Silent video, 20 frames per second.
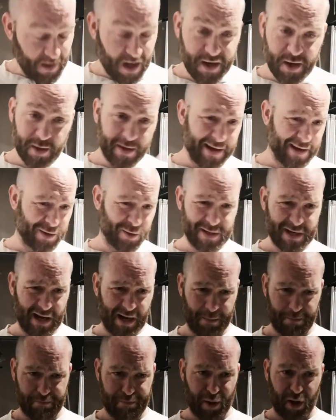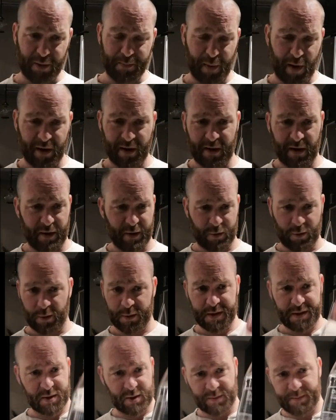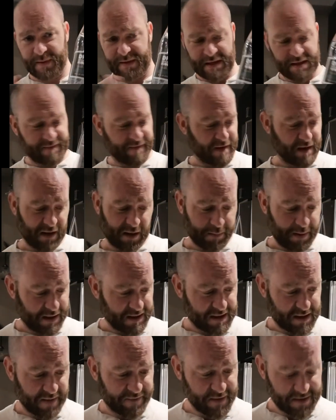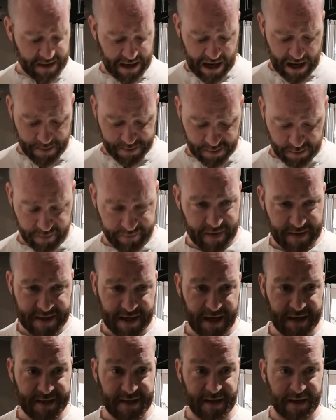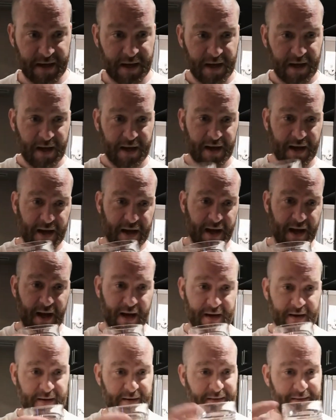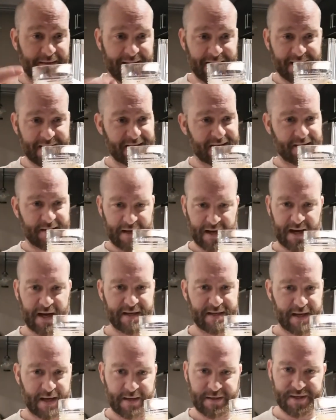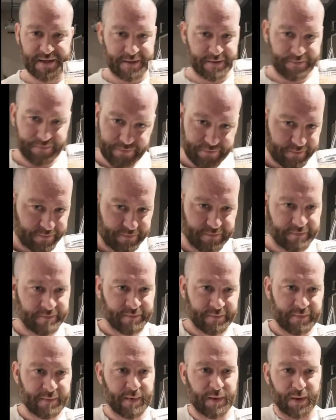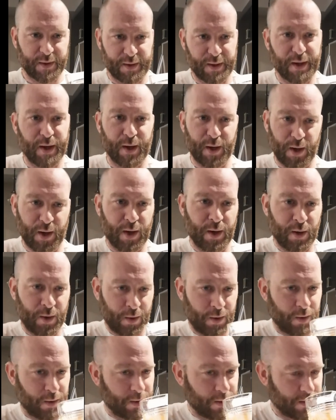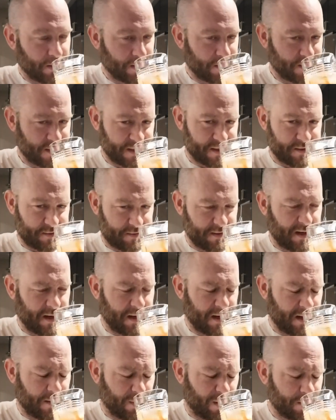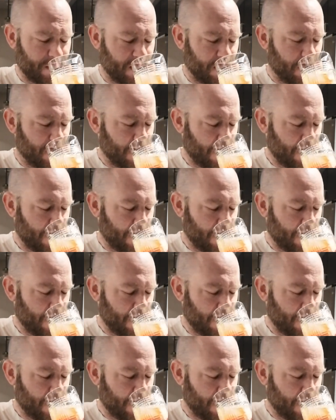you can get those at like Bulk Barn and other grocery stores, but this vanilla bean stuff is absolutely fantastic. And this, like I said, oh, just I need a moment.